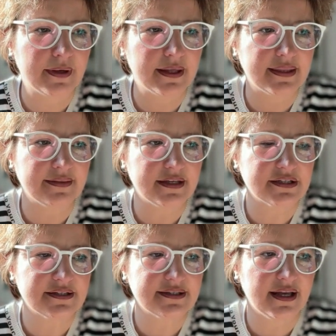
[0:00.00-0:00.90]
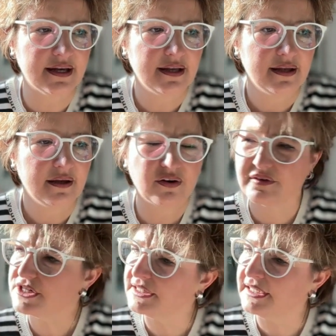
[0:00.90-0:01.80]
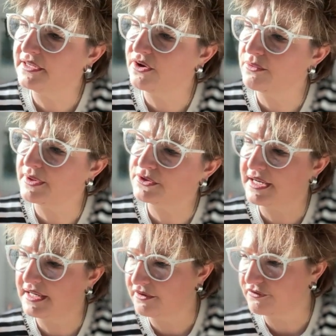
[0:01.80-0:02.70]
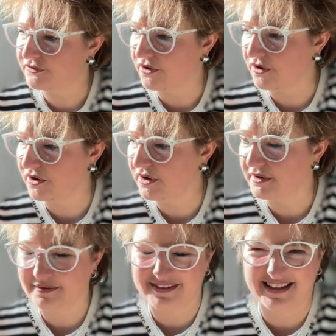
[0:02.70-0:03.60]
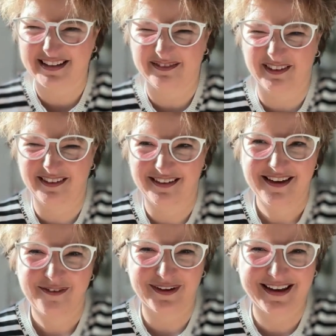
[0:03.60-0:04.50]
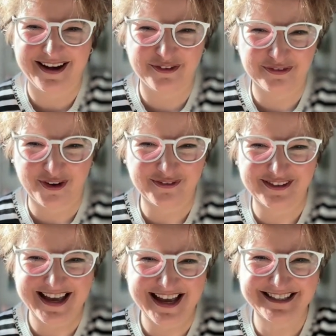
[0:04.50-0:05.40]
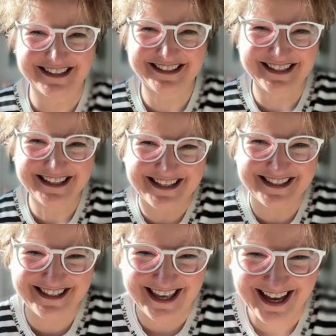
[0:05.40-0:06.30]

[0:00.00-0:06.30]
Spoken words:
And then they just said, "Originally, or where do I live?" Or I said, "What kind of conversation is this?"